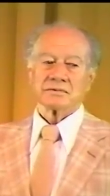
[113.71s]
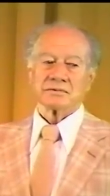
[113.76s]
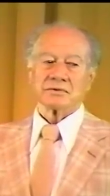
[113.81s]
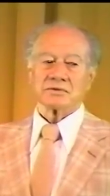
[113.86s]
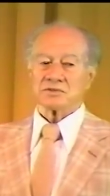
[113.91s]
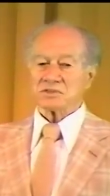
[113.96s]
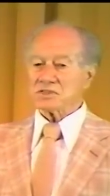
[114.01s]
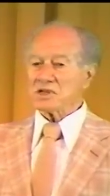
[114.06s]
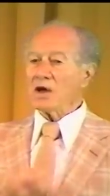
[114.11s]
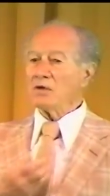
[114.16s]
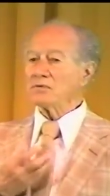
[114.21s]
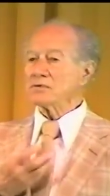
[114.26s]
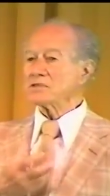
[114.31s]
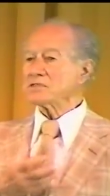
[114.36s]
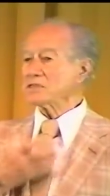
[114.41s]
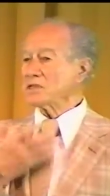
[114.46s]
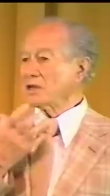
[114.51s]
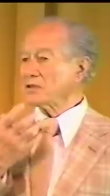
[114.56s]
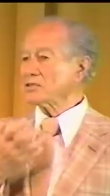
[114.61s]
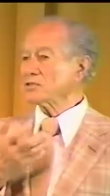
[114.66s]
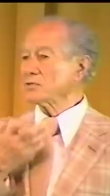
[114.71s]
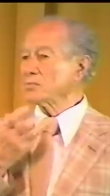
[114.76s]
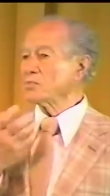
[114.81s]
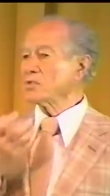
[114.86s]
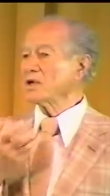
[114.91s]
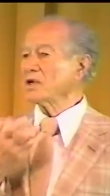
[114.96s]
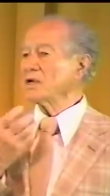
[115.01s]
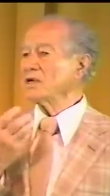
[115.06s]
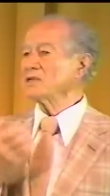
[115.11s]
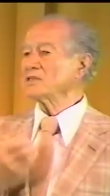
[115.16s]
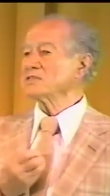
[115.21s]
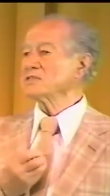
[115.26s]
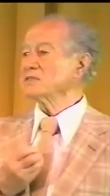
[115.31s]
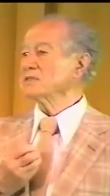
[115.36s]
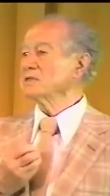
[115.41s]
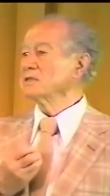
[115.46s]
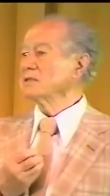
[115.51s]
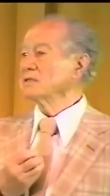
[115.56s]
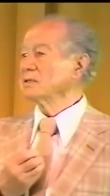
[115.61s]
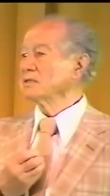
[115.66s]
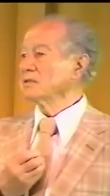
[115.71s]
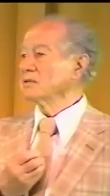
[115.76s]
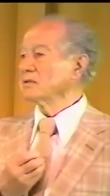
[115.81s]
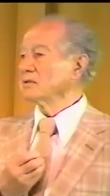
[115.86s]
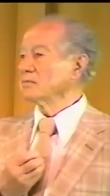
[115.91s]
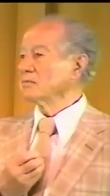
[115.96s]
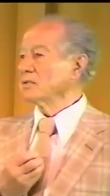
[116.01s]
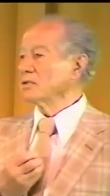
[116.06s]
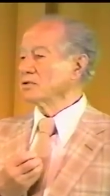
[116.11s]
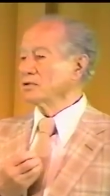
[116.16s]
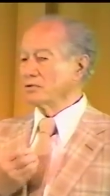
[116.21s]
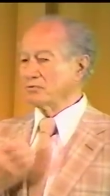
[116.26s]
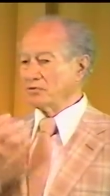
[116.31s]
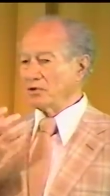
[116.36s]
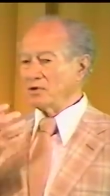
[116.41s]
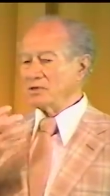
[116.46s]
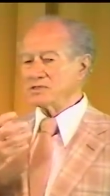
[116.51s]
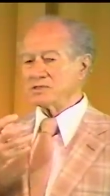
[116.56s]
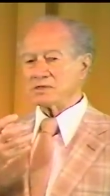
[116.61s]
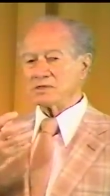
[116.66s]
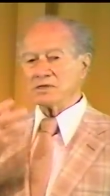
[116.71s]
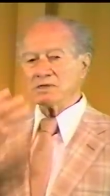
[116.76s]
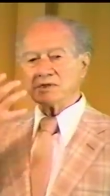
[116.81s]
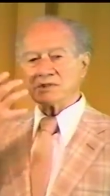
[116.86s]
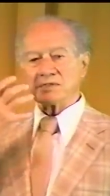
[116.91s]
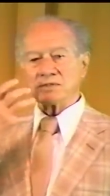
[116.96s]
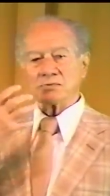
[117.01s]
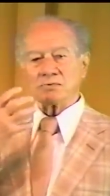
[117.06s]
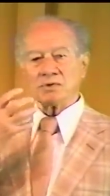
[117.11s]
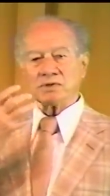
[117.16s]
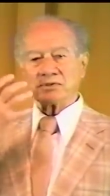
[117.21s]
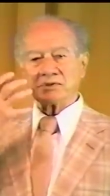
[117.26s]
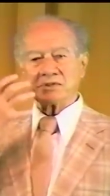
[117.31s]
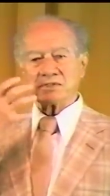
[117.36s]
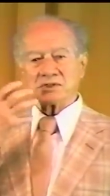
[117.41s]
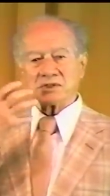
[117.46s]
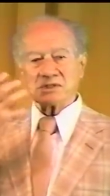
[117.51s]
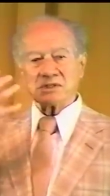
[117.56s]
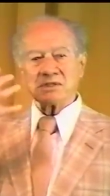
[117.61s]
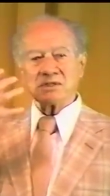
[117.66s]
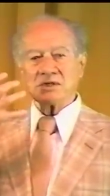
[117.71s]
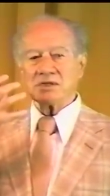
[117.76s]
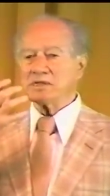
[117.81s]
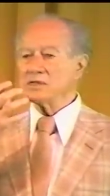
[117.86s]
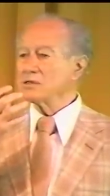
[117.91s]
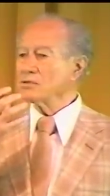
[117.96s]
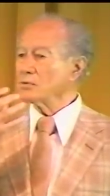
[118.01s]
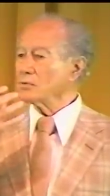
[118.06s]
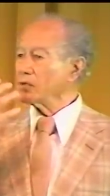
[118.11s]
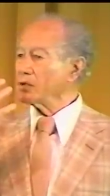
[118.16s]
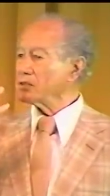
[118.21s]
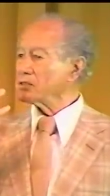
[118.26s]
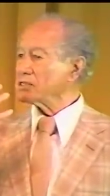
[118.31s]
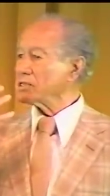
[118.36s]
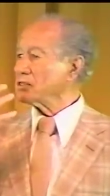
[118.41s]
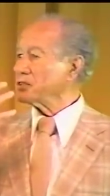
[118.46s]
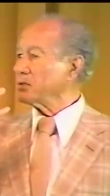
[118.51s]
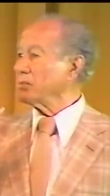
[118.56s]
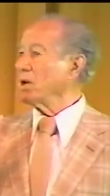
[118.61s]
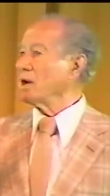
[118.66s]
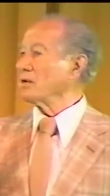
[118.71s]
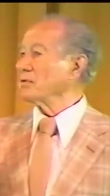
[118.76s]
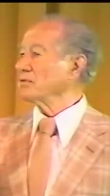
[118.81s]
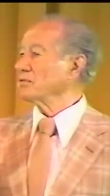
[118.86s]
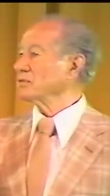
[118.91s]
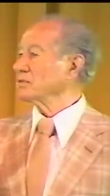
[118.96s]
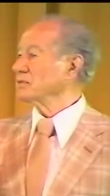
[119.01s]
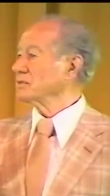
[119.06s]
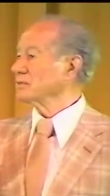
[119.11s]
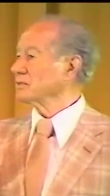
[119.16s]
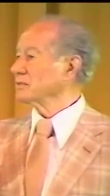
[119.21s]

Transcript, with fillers: The sound starts somewhere else, but the voice is what is ringing in the words in the mouth.